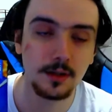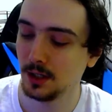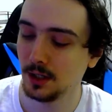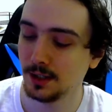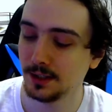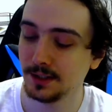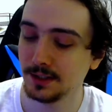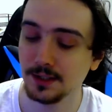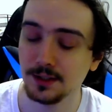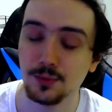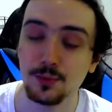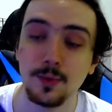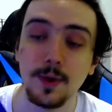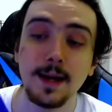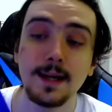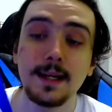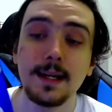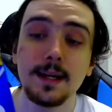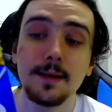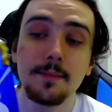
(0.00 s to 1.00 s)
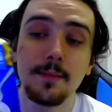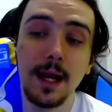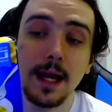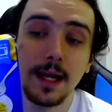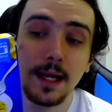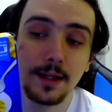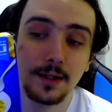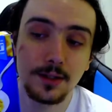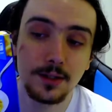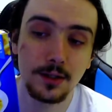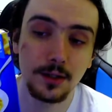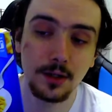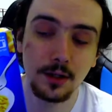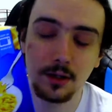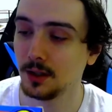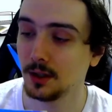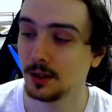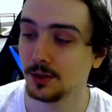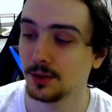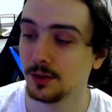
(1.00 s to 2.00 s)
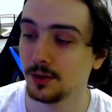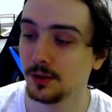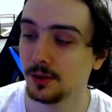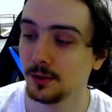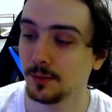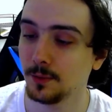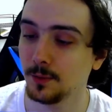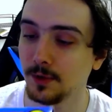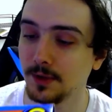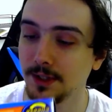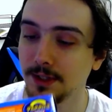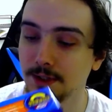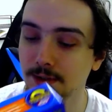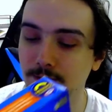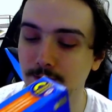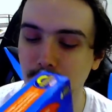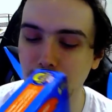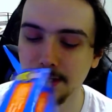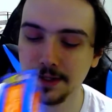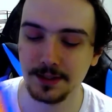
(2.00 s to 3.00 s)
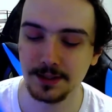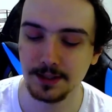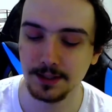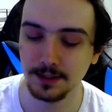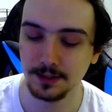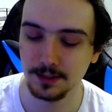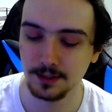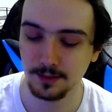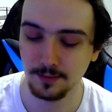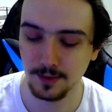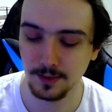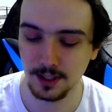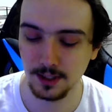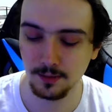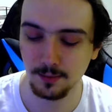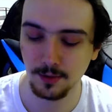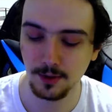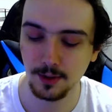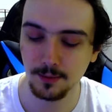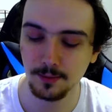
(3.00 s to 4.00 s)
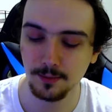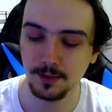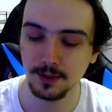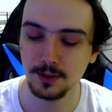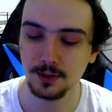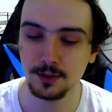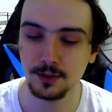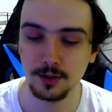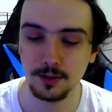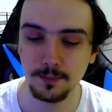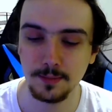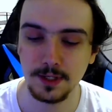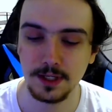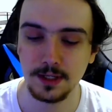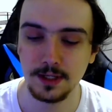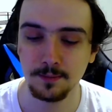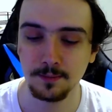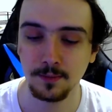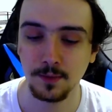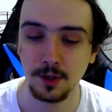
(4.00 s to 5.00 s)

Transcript: It says ready in minutes, so hopefully it's fast and easy to make. Probably should be.